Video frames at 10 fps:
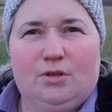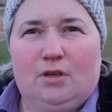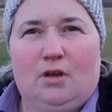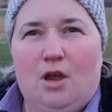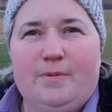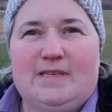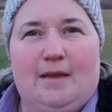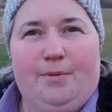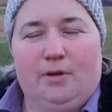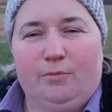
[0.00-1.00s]
the Homo
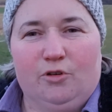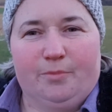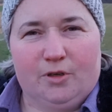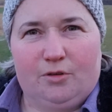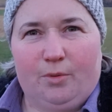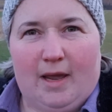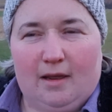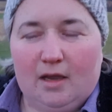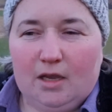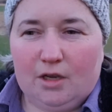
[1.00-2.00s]
sapien movement, where
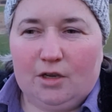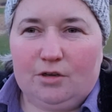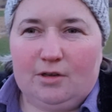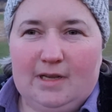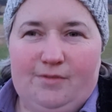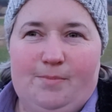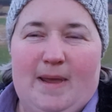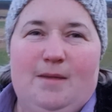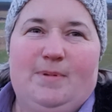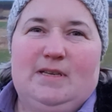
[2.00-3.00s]
you leave the
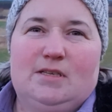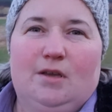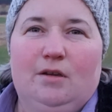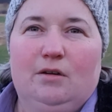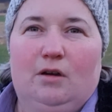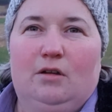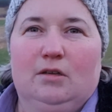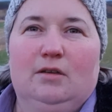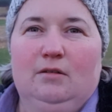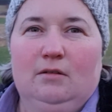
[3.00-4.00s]
babies on